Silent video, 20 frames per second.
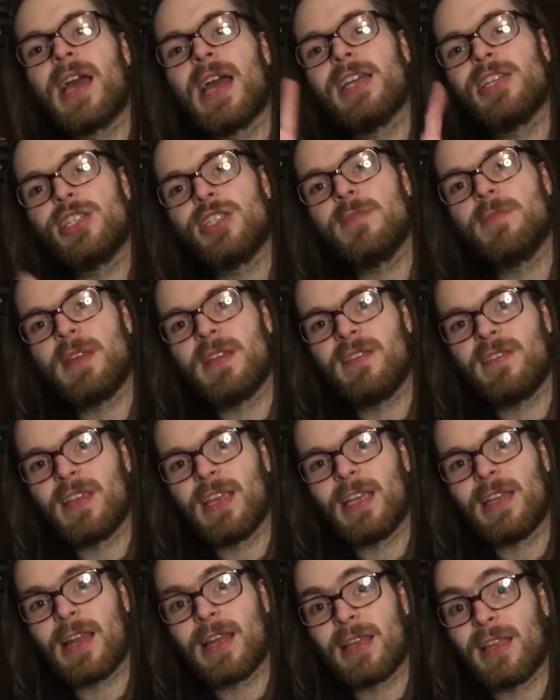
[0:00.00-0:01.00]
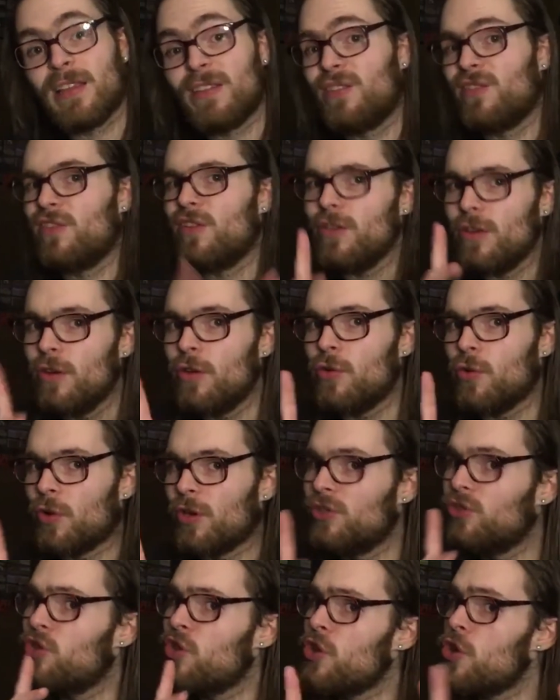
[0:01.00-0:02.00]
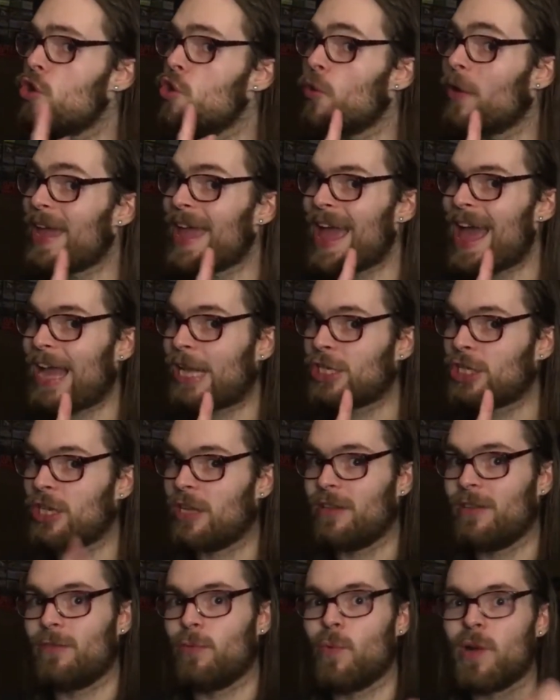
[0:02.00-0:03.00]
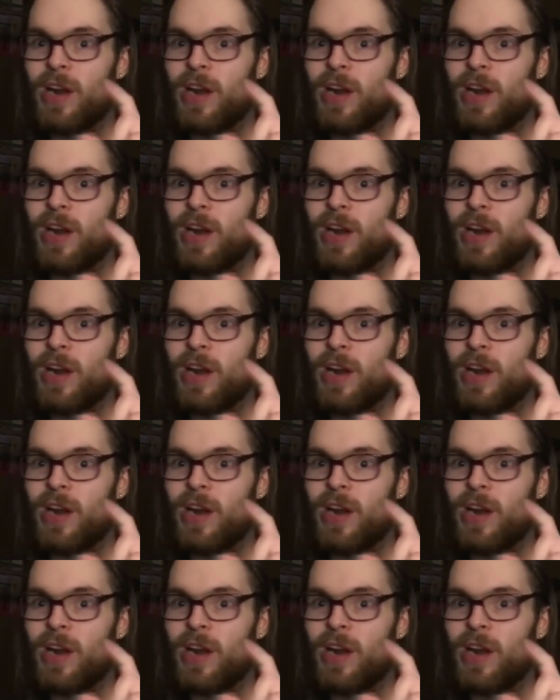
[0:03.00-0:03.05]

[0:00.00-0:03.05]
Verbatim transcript: guys should be seeing at least two, two reactions.